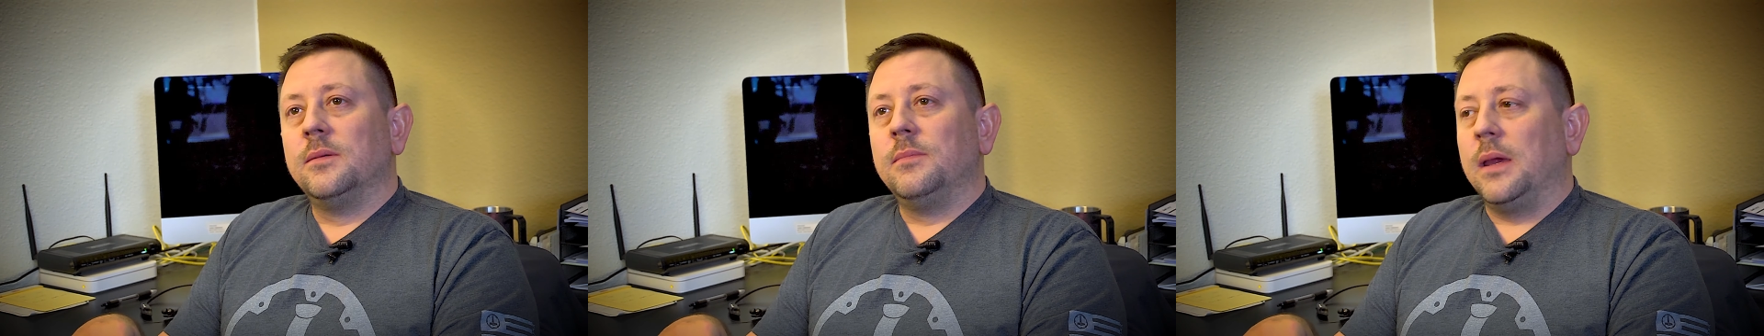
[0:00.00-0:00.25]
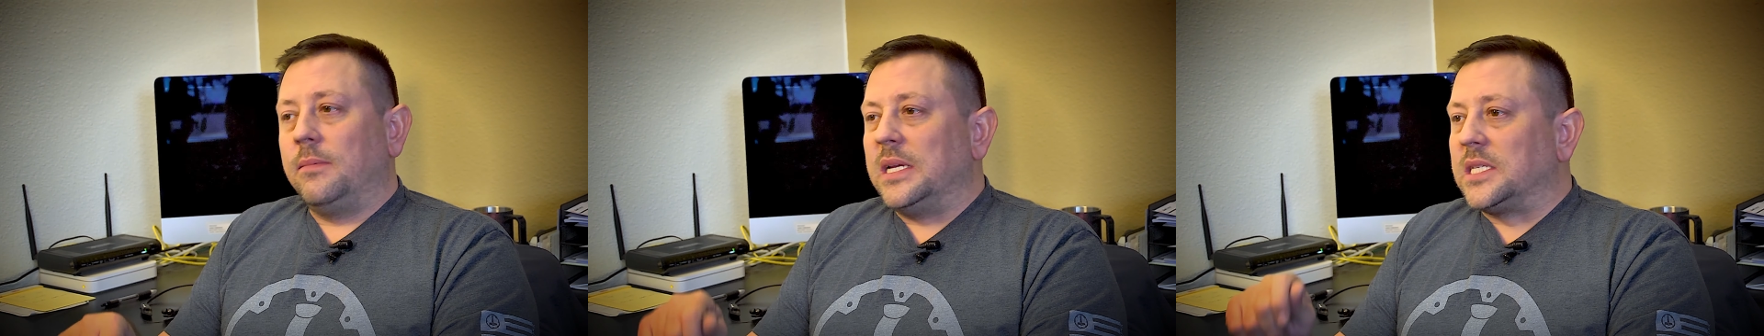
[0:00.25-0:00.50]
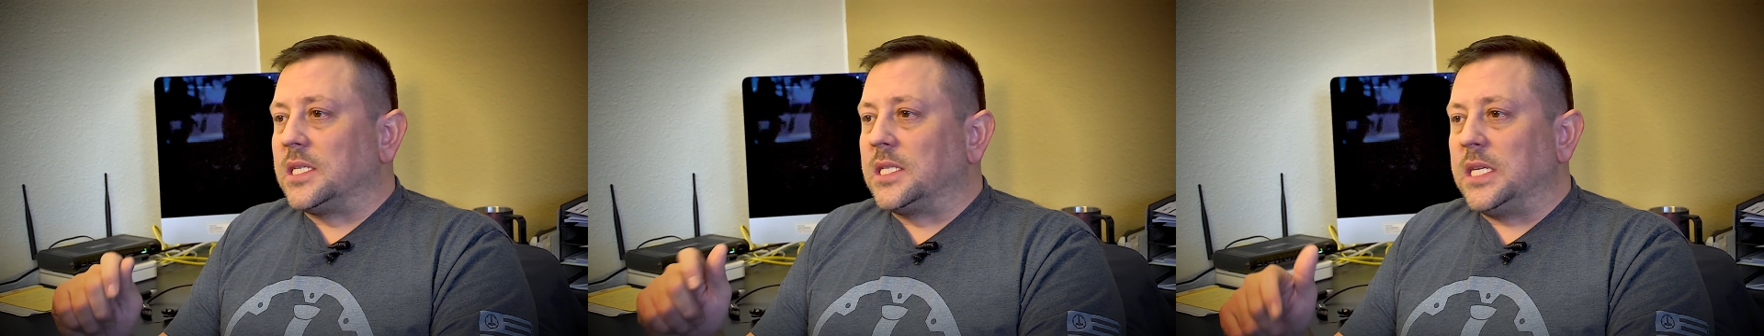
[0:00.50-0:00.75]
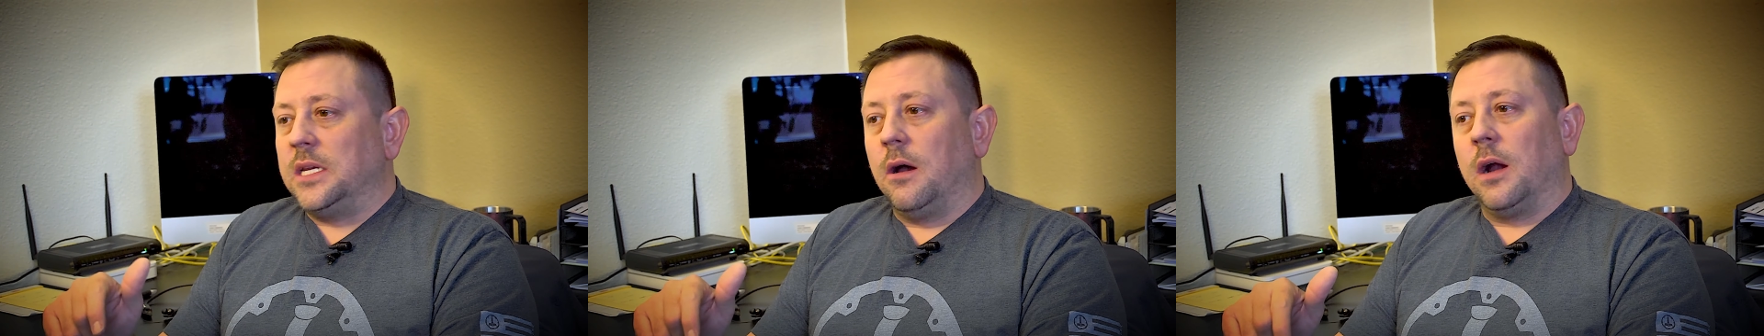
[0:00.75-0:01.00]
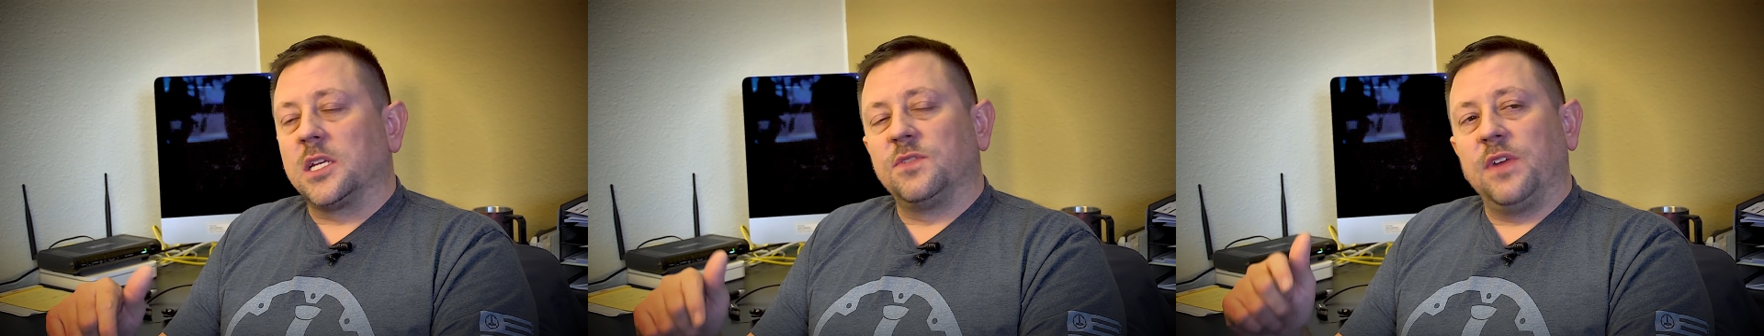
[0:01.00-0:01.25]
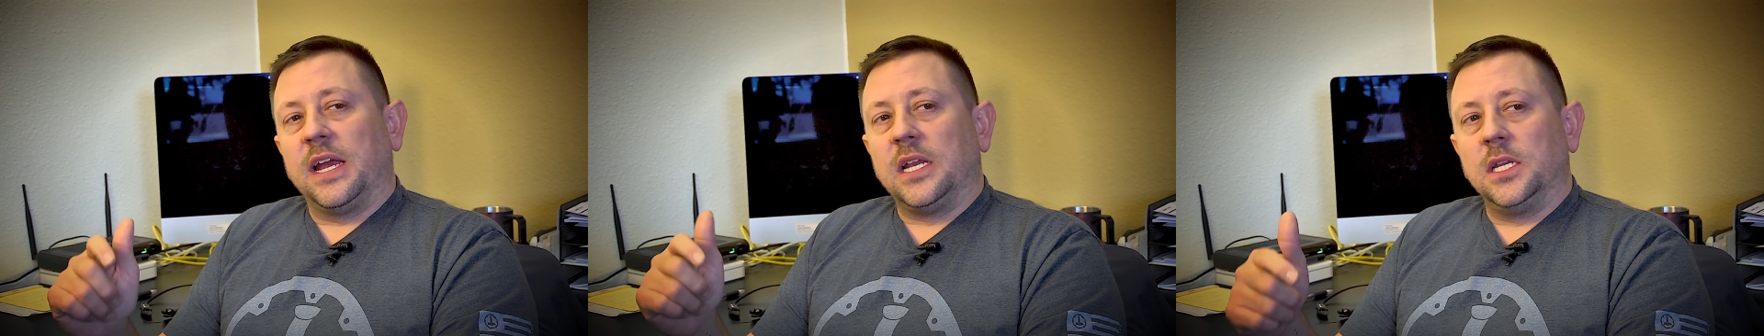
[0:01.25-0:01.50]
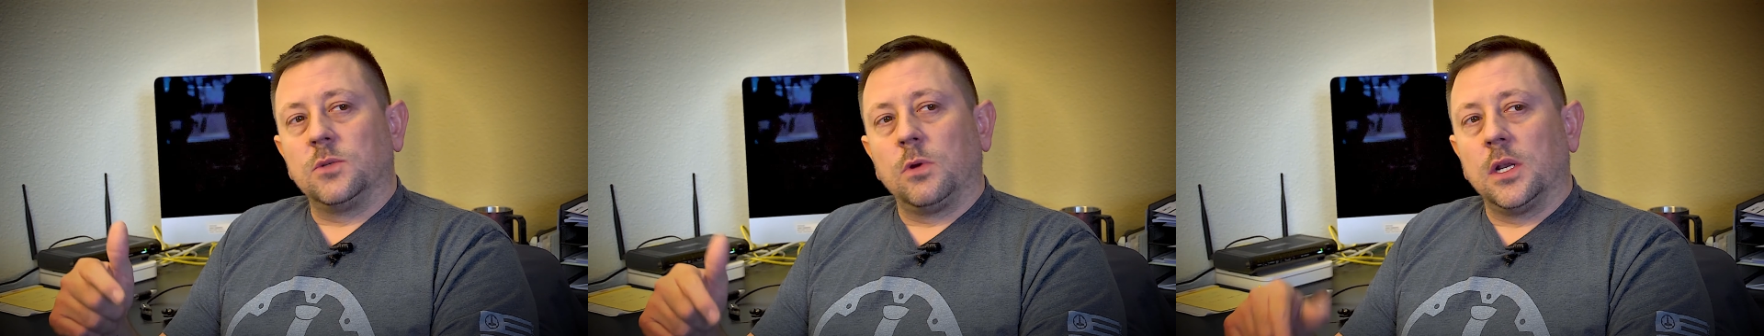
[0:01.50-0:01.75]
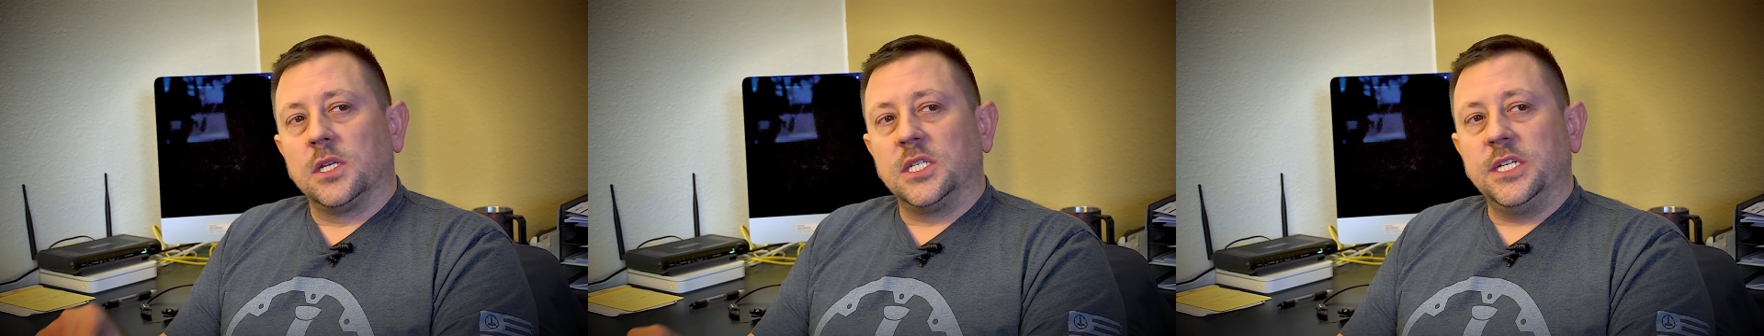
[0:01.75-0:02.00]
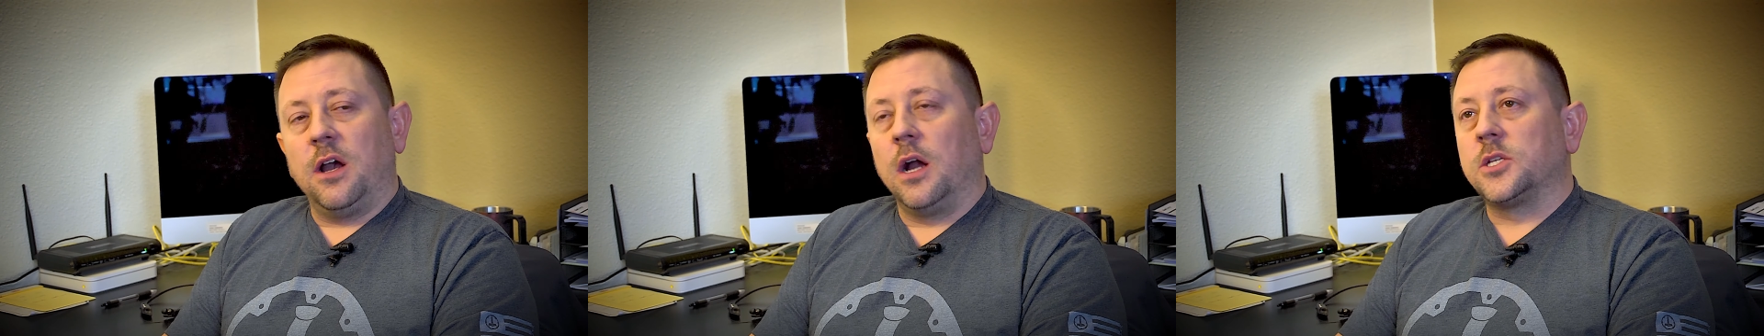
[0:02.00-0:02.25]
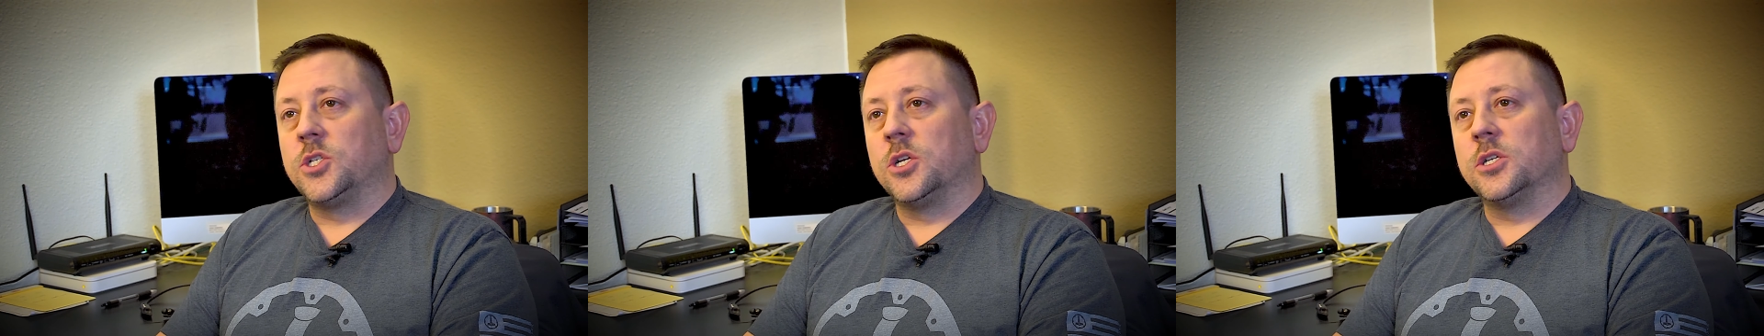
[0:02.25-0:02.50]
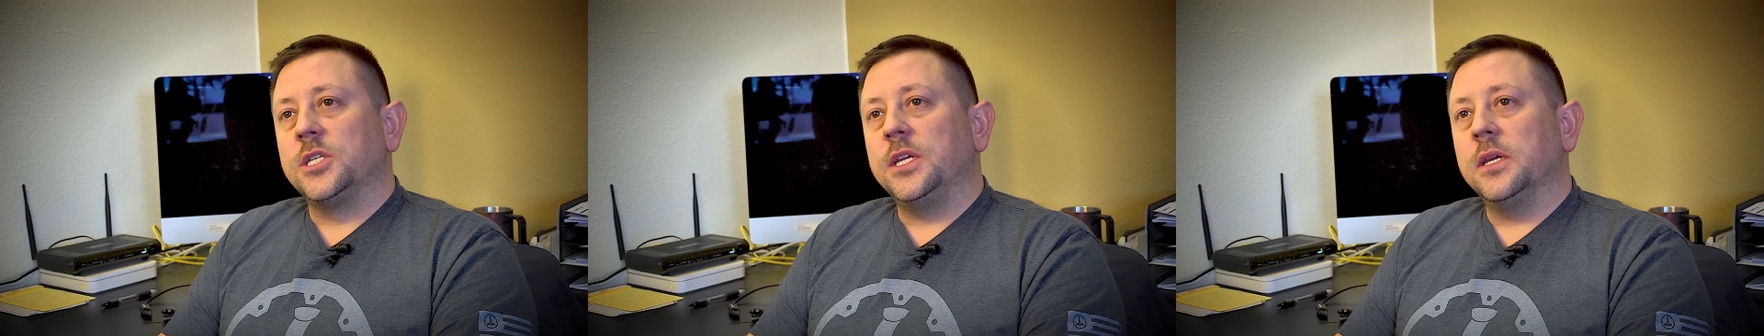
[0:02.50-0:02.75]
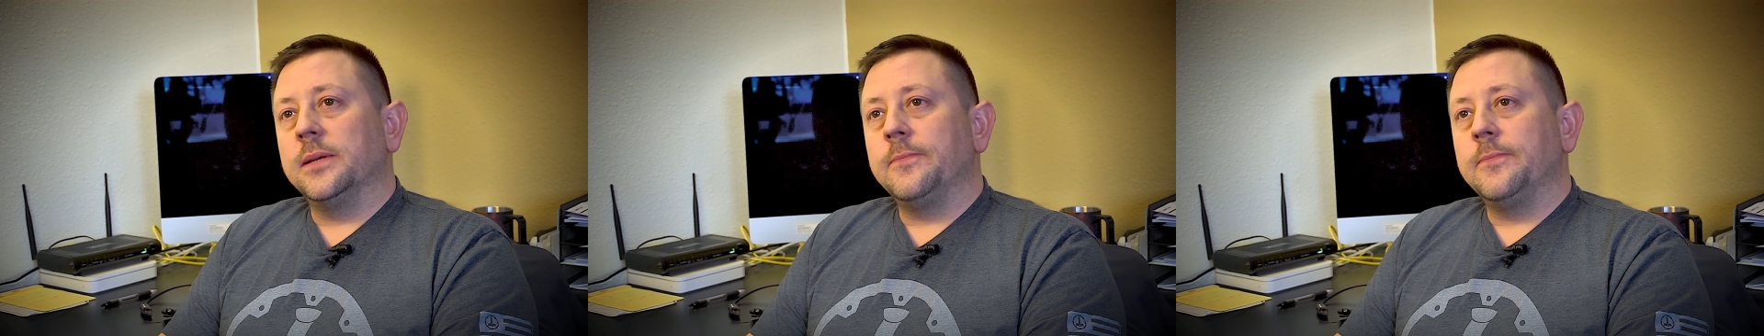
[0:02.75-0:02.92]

Maybe he's a Seahawks fan and he's wearing a Seahawks jersey.